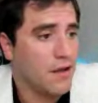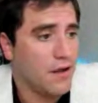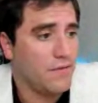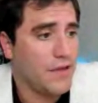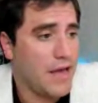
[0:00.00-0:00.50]

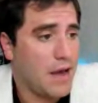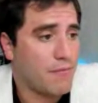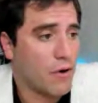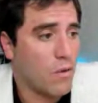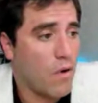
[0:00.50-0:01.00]
If the
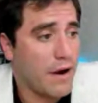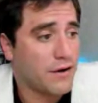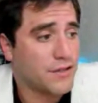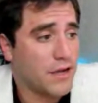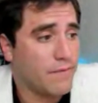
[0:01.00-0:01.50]
app
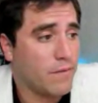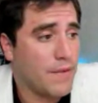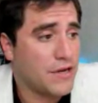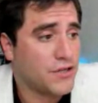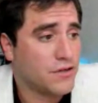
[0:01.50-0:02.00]
requires that
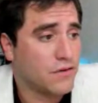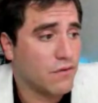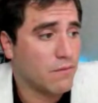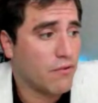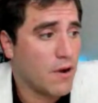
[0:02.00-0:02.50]
information to
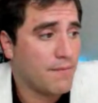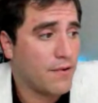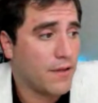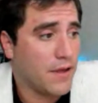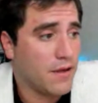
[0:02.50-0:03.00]
run
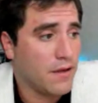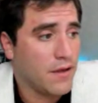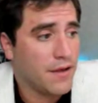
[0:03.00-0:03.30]
properly,